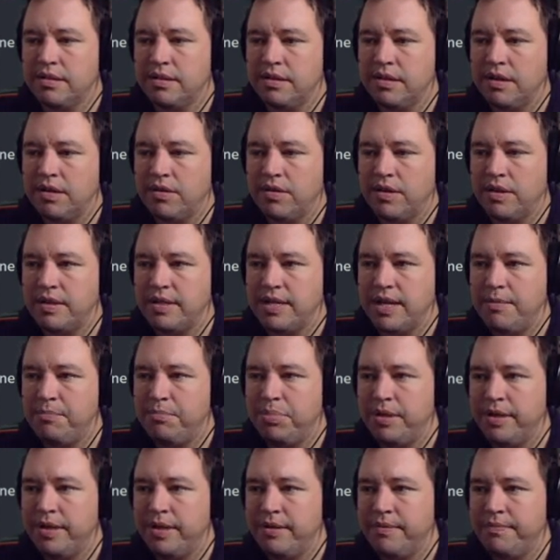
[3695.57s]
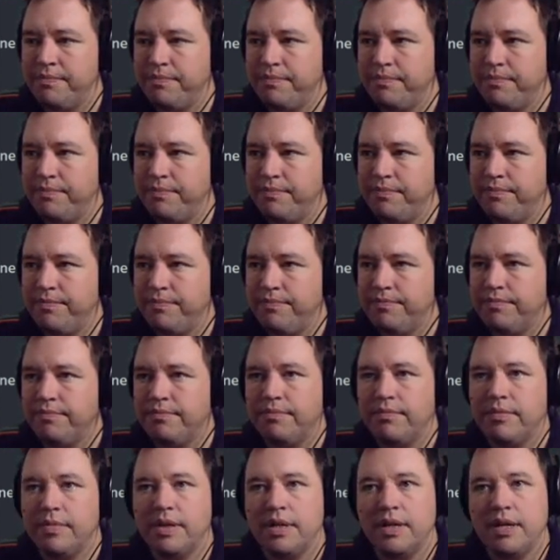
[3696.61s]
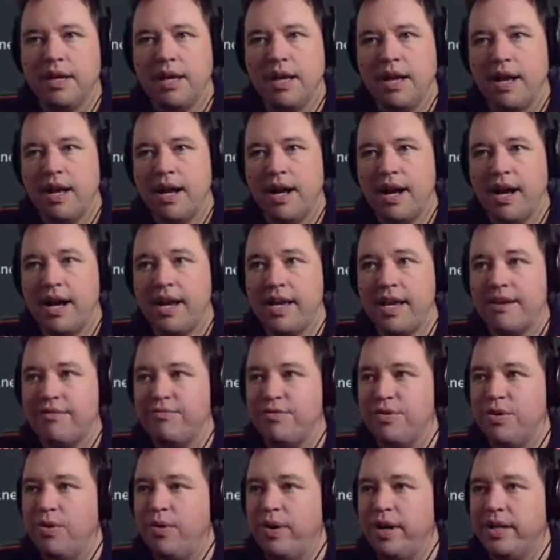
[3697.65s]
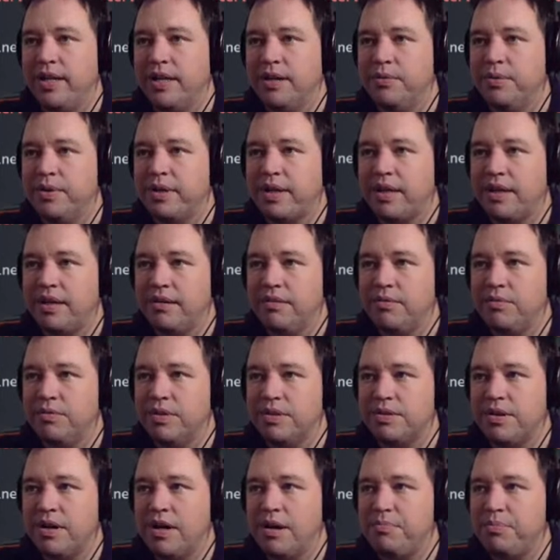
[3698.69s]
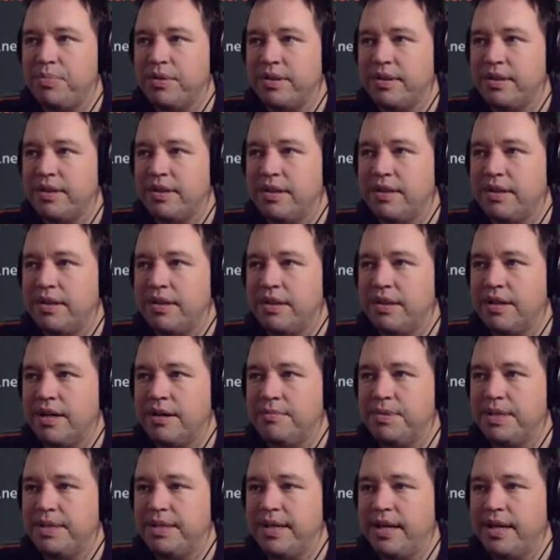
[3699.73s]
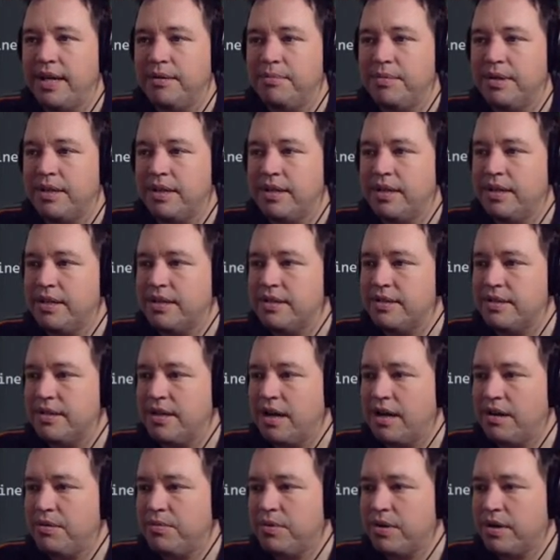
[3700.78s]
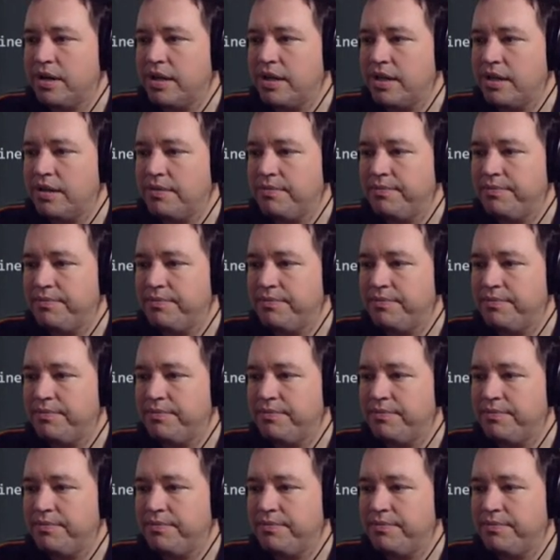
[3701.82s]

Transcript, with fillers: Go to the template. I have no idea what's up with GitHub today, but it is not working.